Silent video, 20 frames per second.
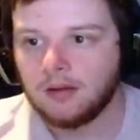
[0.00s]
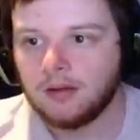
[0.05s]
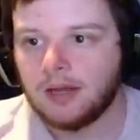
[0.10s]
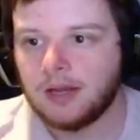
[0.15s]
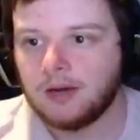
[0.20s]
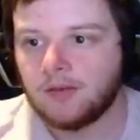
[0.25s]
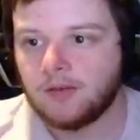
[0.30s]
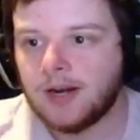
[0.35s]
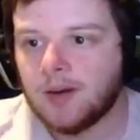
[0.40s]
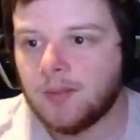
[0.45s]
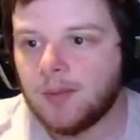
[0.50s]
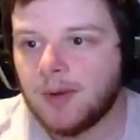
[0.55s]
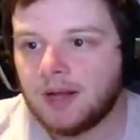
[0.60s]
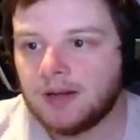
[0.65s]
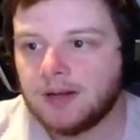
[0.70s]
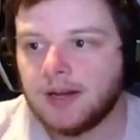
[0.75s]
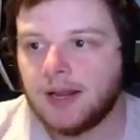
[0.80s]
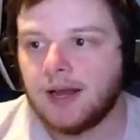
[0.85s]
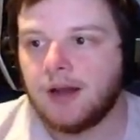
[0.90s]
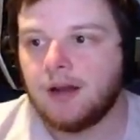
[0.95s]
And right
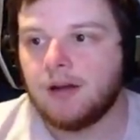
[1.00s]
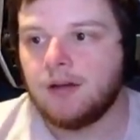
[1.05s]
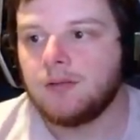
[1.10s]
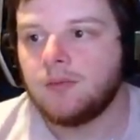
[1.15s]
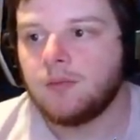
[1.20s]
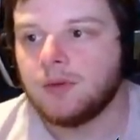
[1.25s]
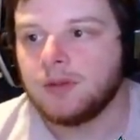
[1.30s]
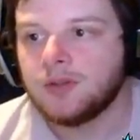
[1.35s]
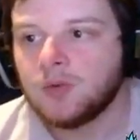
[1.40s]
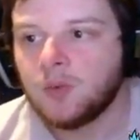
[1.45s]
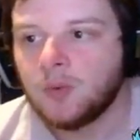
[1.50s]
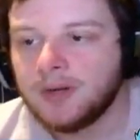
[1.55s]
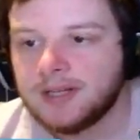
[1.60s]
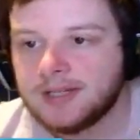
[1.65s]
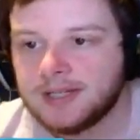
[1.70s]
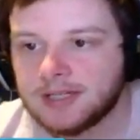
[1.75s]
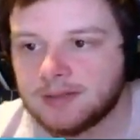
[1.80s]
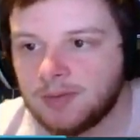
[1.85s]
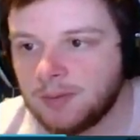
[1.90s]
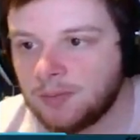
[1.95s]
about now, with
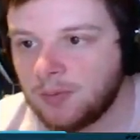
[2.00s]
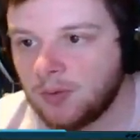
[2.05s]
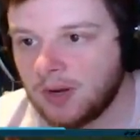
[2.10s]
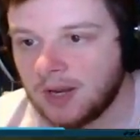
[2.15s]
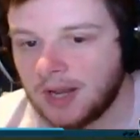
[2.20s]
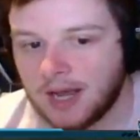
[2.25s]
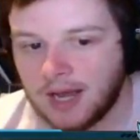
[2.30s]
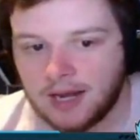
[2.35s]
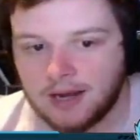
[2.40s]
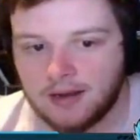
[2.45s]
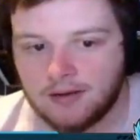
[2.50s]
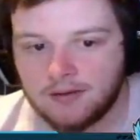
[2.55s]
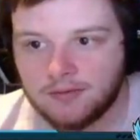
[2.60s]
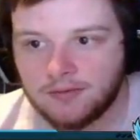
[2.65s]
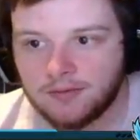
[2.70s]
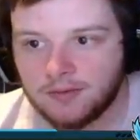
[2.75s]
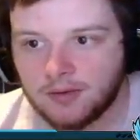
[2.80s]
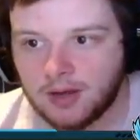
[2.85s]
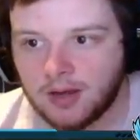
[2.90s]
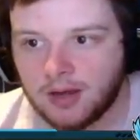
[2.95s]
26 people
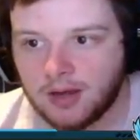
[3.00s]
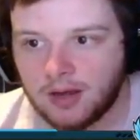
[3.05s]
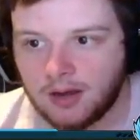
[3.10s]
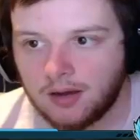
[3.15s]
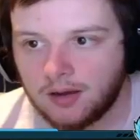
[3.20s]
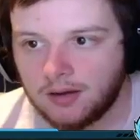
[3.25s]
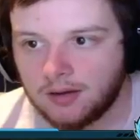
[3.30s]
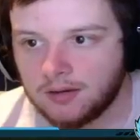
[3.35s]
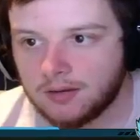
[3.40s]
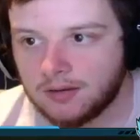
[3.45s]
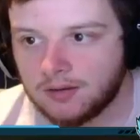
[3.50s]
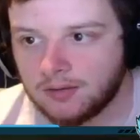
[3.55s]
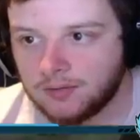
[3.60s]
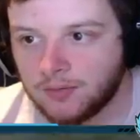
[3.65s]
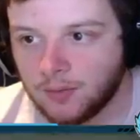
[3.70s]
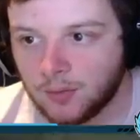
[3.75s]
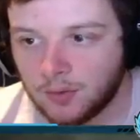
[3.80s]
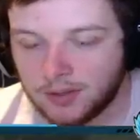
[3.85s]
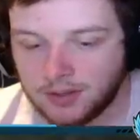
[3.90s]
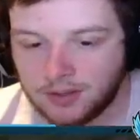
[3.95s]
alive,
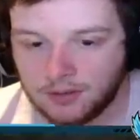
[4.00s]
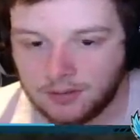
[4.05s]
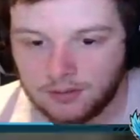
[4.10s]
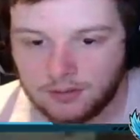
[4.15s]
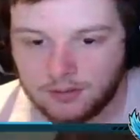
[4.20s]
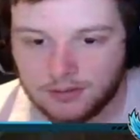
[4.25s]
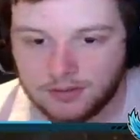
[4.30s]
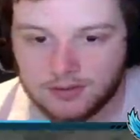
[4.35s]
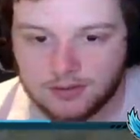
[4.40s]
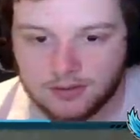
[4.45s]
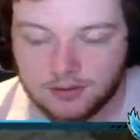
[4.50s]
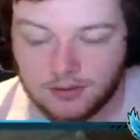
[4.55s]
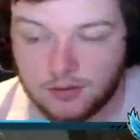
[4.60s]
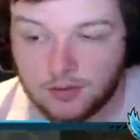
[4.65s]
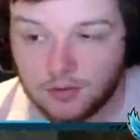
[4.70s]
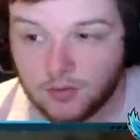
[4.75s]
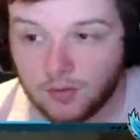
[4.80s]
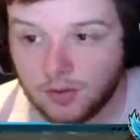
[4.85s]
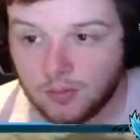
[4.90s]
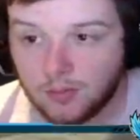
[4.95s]
4 kills,
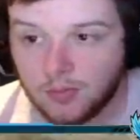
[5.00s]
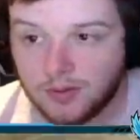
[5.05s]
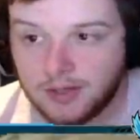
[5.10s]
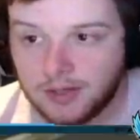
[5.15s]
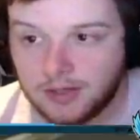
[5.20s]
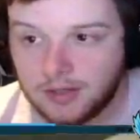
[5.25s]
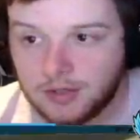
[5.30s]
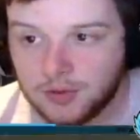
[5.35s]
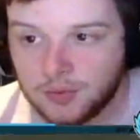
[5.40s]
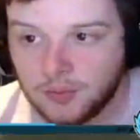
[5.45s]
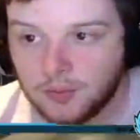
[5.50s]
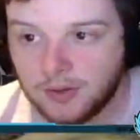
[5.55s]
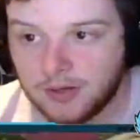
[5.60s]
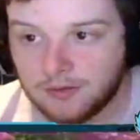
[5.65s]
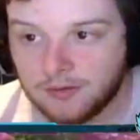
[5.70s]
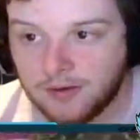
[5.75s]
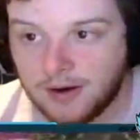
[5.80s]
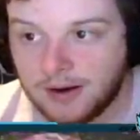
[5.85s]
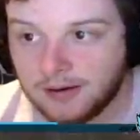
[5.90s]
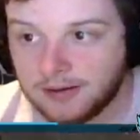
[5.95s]
normally you want
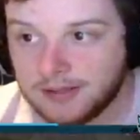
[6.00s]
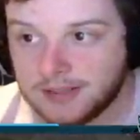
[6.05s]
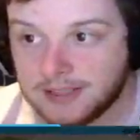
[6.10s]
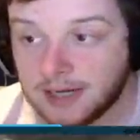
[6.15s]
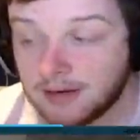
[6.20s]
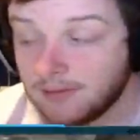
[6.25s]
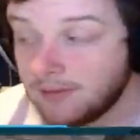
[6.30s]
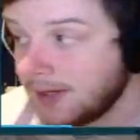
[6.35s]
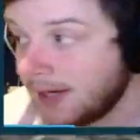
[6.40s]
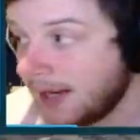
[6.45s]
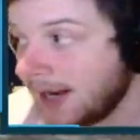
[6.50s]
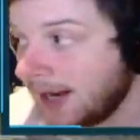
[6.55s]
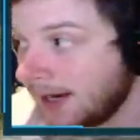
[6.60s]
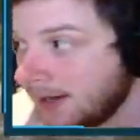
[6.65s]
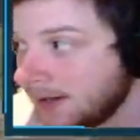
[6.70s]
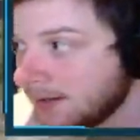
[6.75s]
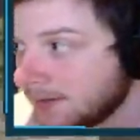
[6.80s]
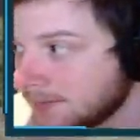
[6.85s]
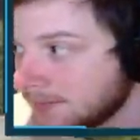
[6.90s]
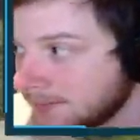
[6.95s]
around 7 to
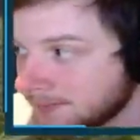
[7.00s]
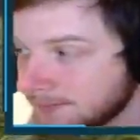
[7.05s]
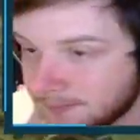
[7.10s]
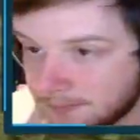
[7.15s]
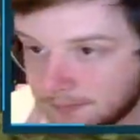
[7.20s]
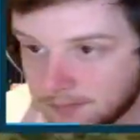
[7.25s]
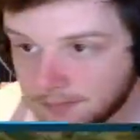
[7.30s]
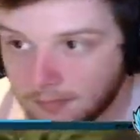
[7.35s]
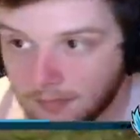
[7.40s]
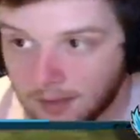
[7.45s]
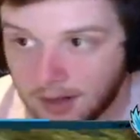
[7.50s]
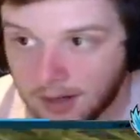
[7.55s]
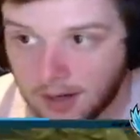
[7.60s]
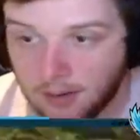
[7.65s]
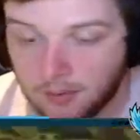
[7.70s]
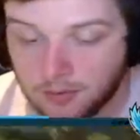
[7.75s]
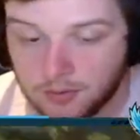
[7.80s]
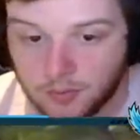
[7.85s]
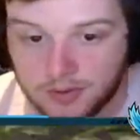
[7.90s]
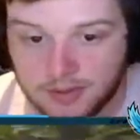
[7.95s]
8.
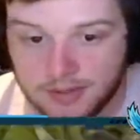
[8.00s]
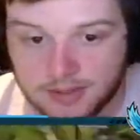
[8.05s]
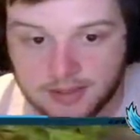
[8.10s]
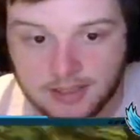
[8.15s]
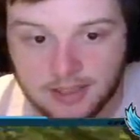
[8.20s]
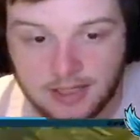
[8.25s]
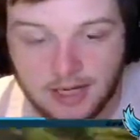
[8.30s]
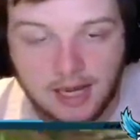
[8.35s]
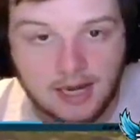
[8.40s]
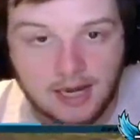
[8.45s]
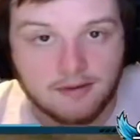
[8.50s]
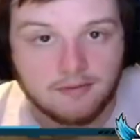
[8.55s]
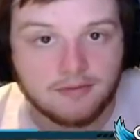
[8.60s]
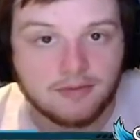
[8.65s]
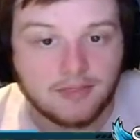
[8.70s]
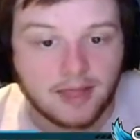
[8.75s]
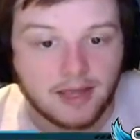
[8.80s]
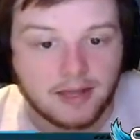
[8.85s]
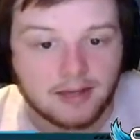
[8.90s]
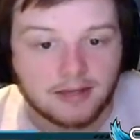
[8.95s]
With 26
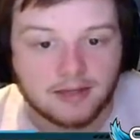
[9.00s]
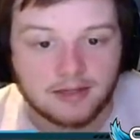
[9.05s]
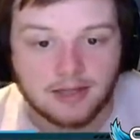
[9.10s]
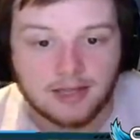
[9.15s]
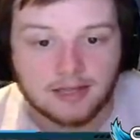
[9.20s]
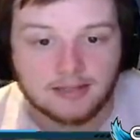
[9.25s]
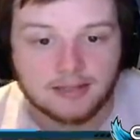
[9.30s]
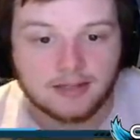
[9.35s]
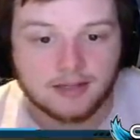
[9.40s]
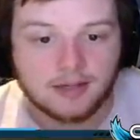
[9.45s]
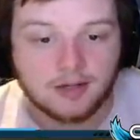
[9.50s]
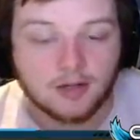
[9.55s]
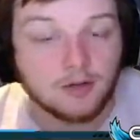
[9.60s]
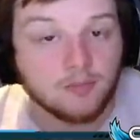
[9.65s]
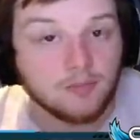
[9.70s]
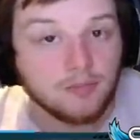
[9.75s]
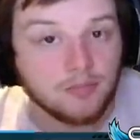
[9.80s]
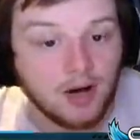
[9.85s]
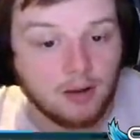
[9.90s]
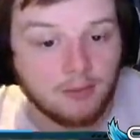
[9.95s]
alive, that is a
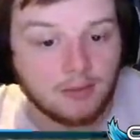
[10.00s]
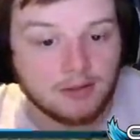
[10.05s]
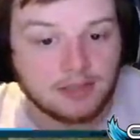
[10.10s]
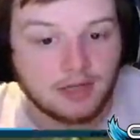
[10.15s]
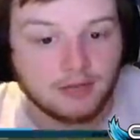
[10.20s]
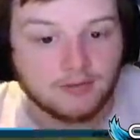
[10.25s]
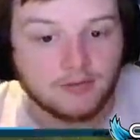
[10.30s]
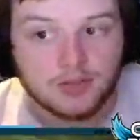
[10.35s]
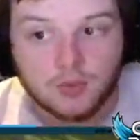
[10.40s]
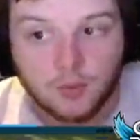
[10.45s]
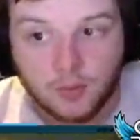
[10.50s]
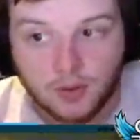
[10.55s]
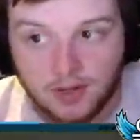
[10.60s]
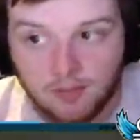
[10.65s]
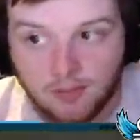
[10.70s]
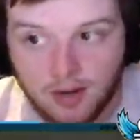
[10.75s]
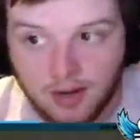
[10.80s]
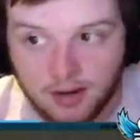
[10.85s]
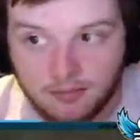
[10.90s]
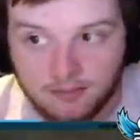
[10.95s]
good promise of a 20
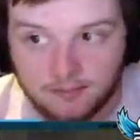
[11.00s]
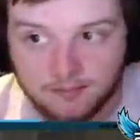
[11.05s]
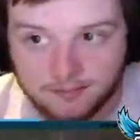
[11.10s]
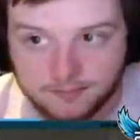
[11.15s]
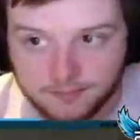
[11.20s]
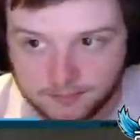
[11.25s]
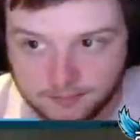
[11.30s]
bomb.